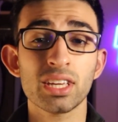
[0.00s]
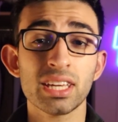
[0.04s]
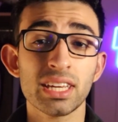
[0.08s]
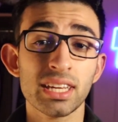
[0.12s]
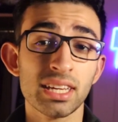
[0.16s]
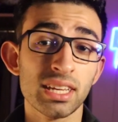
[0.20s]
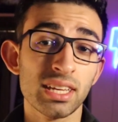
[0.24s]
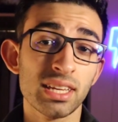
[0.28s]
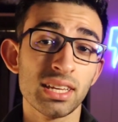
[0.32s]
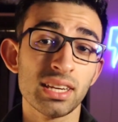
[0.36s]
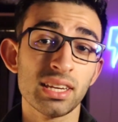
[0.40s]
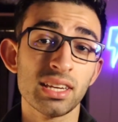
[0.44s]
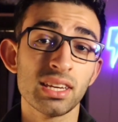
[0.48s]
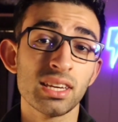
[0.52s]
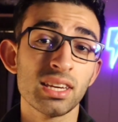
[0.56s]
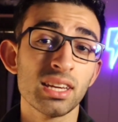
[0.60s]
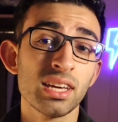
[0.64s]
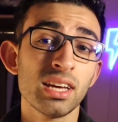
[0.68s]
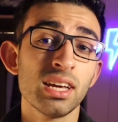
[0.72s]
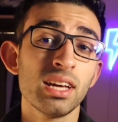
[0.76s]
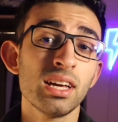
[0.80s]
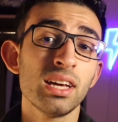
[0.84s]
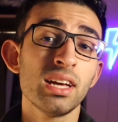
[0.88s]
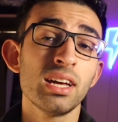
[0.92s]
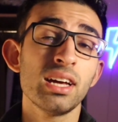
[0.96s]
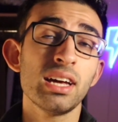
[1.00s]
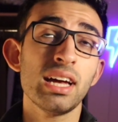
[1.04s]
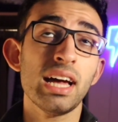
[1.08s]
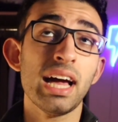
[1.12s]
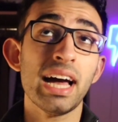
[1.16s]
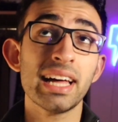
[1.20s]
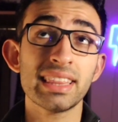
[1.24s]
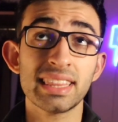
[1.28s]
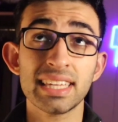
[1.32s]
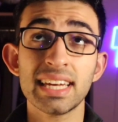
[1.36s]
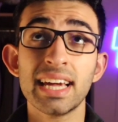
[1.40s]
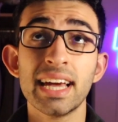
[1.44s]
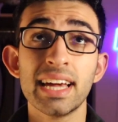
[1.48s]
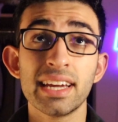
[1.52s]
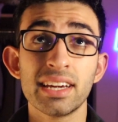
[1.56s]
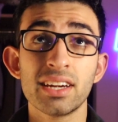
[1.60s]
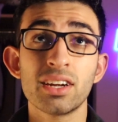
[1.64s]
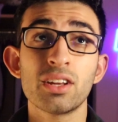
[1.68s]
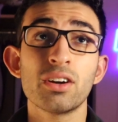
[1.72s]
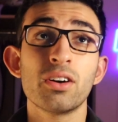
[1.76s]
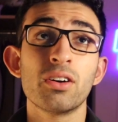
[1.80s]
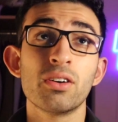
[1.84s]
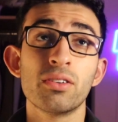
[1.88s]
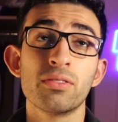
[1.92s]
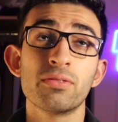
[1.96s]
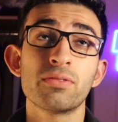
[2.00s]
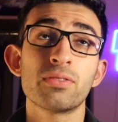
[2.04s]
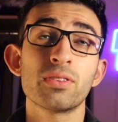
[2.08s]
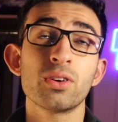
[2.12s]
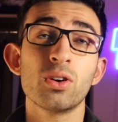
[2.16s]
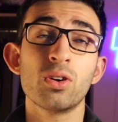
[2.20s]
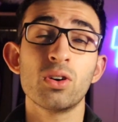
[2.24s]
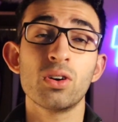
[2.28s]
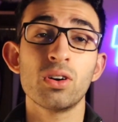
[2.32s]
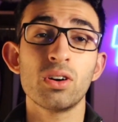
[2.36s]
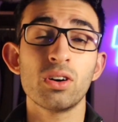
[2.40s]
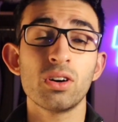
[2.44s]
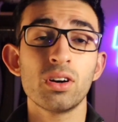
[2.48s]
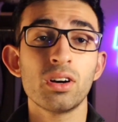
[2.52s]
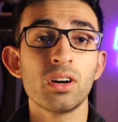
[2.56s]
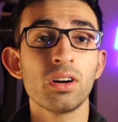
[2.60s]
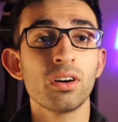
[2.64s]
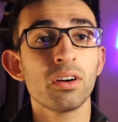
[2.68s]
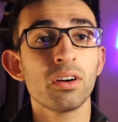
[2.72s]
in at the end of your